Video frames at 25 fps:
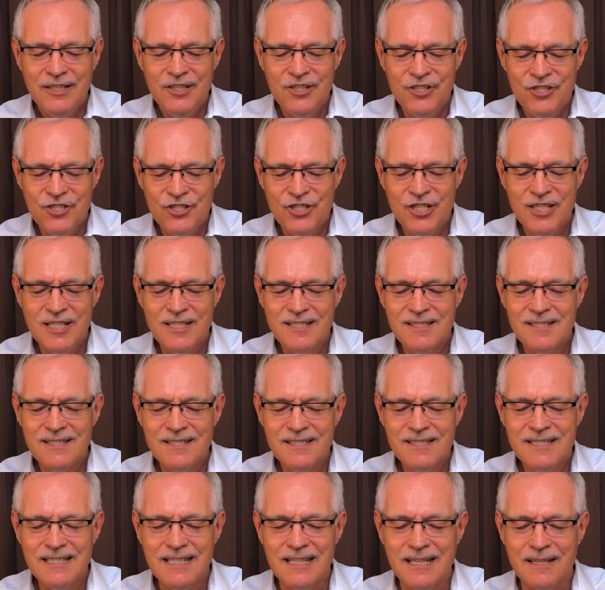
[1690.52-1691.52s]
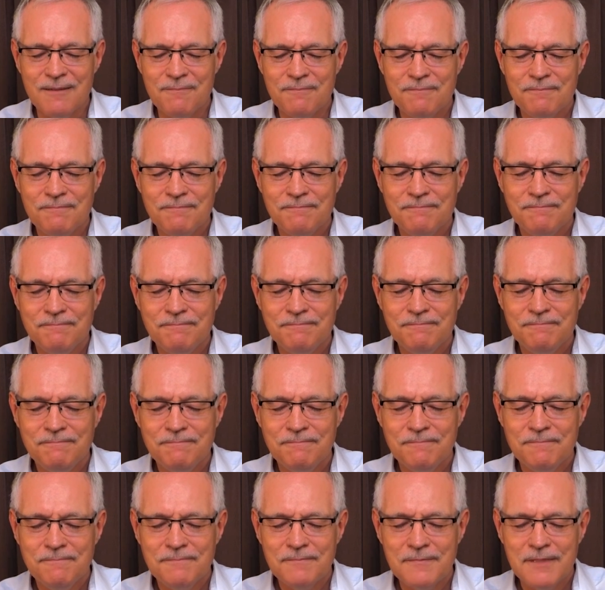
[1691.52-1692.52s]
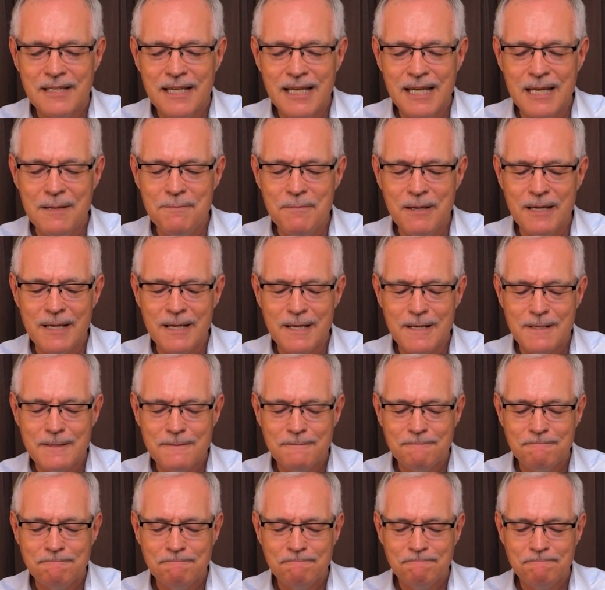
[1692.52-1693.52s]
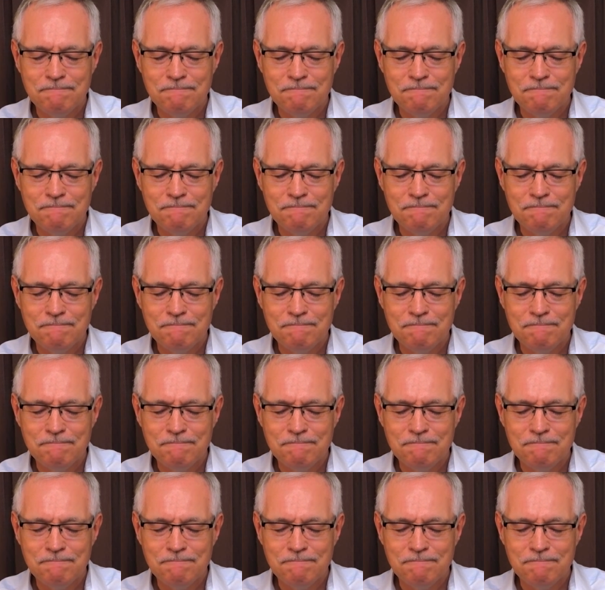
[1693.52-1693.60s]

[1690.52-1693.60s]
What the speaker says: In Jesus' name, amen.